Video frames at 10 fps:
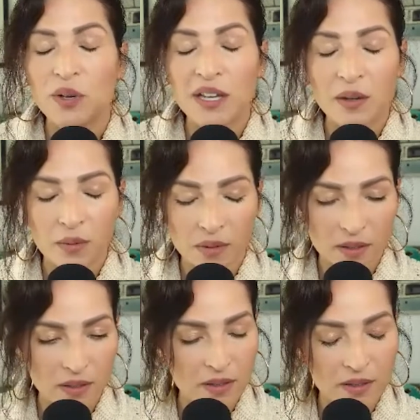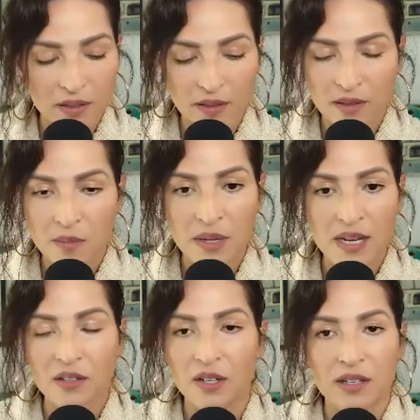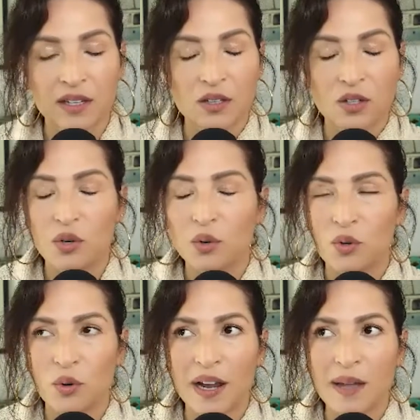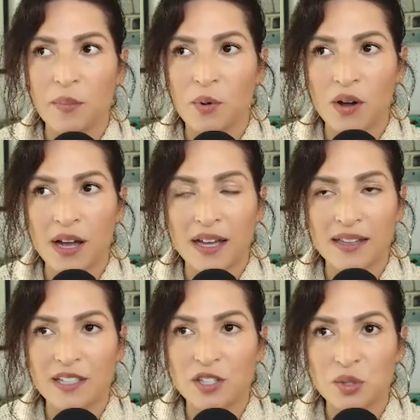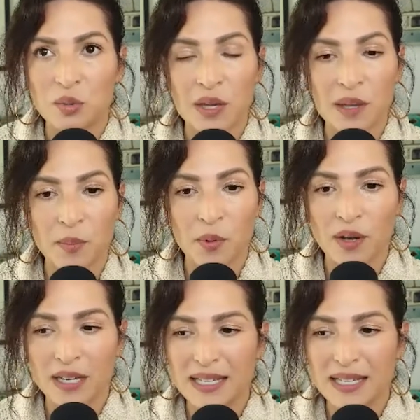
We the minute look, great boy, like sweet boy.